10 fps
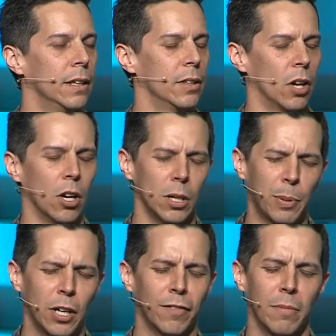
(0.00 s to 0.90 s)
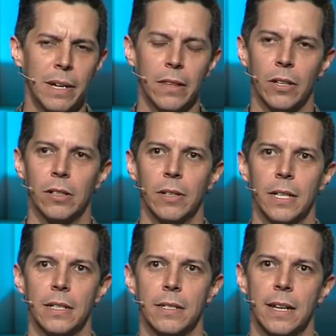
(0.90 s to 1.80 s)
The hard part for me, though,
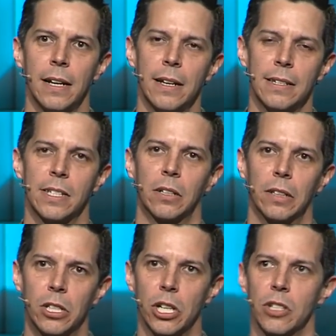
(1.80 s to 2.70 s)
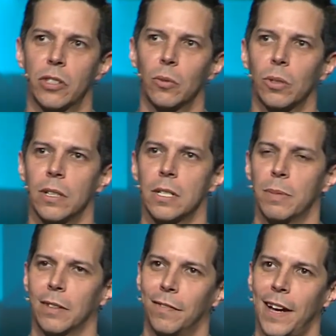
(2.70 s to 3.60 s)
is not necessarily just the words,
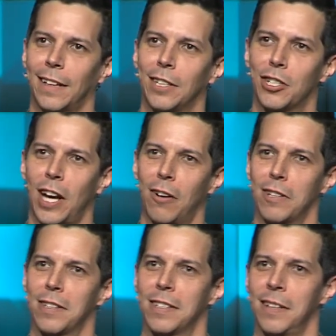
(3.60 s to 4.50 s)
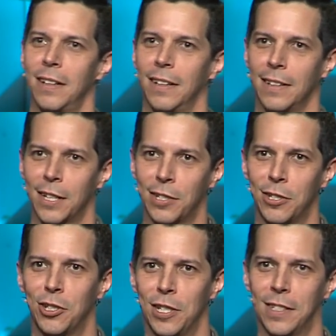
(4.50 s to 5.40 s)
but the fact that Jairus is standing next to
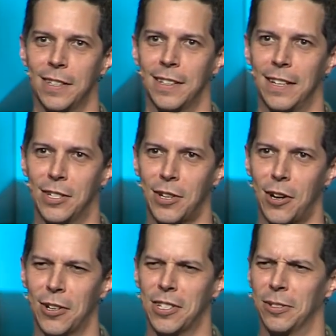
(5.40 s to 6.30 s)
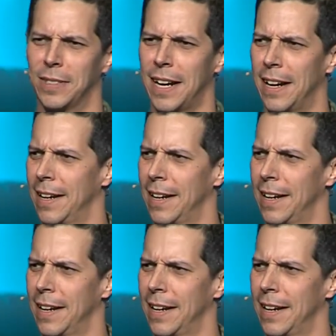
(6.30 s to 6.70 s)
Jesus and his daughter still died.